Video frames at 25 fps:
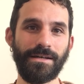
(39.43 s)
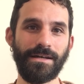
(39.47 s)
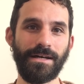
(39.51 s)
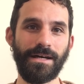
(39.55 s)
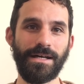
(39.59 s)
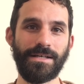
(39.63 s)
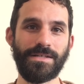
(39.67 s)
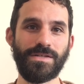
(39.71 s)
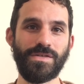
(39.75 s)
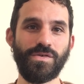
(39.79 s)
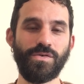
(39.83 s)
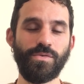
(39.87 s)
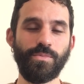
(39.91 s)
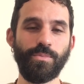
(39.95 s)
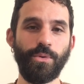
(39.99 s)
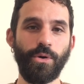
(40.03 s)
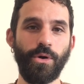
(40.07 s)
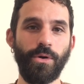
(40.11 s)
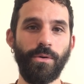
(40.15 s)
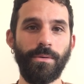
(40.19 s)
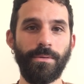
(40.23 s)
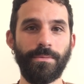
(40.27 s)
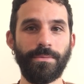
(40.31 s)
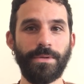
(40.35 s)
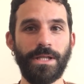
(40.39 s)
As you
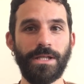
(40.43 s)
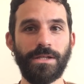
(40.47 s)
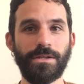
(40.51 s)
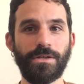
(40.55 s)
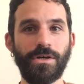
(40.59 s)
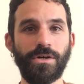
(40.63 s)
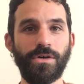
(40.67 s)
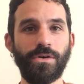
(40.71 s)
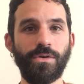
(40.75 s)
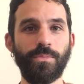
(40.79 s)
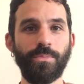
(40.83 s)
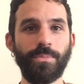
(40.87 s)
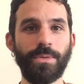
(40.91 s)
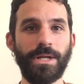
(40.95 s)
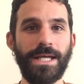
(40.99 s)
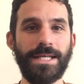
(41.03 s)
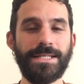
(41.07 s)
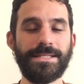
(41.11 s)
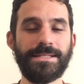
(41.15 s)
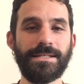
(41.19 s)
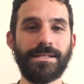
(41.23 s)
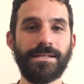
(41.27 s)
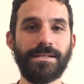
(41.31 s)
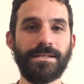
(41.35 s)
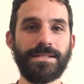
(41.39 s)
probably know,
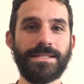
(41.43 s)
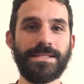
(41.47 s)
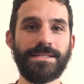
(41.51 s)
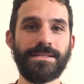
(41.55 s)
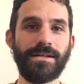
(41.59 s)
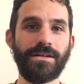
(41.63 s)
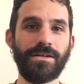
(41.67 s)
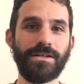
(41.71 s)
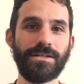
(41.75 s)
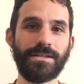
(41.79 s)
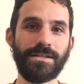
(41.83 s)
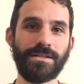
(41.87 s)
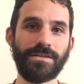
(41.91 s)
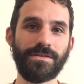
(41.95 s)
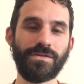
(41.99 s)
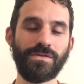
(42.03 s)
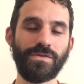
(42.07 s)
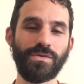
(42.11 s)
plastic started